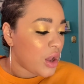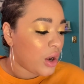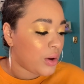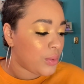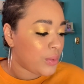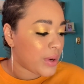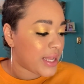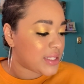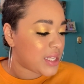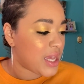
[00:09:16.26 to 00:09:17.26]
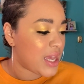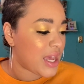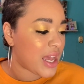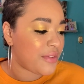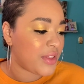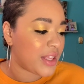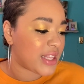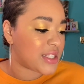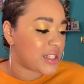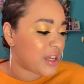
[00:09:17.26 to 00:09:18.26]
All right. I feel like
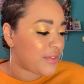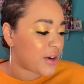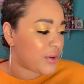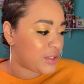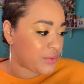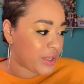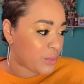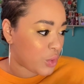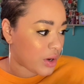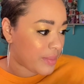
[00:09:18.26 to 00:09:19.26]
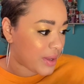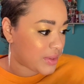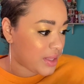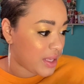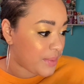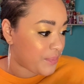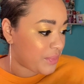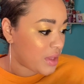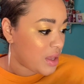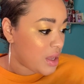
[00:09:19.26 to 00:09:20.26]
that's enough. I don't need to read more about the,
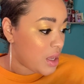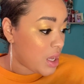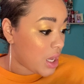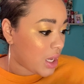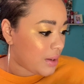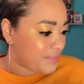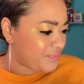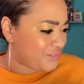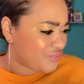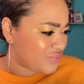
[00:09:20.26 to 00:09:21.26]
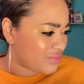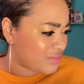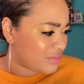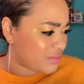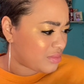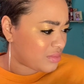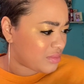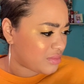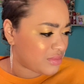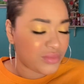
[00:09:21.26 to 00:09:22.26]
um,
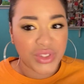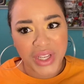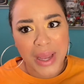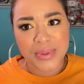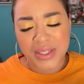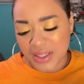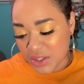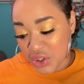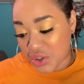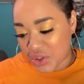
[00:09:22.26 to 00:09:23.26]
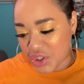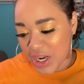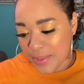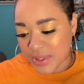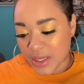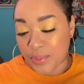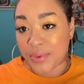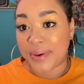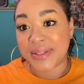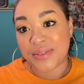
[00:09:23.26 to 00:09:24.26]
chapstick, it's just chapstick.
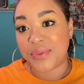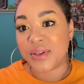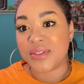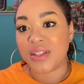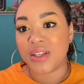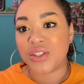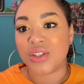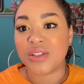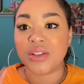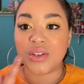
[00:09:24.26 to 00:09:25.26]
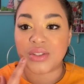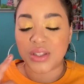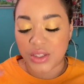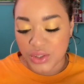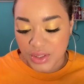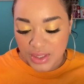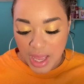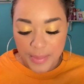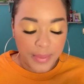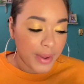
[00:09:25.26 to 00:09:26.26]
Bro, it feels delicious, looks delicious.
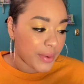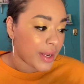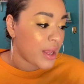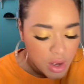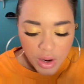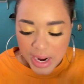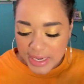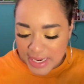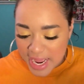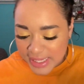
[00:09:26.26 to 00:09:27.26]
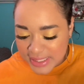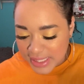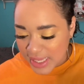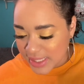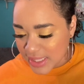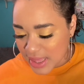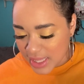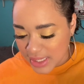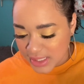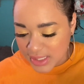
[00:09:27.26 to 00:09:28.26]
I'm about it. All right, next is
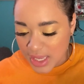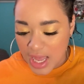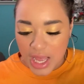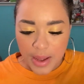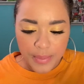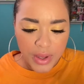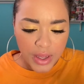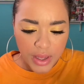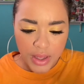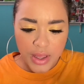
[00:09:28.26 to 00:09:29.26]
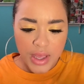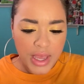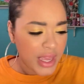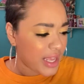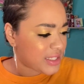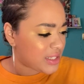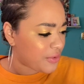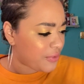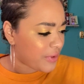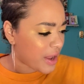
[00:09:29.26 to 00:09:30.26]
this, um, it's the
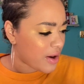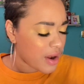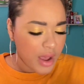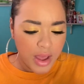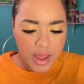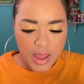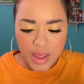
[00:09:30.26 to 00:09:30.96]
Farah,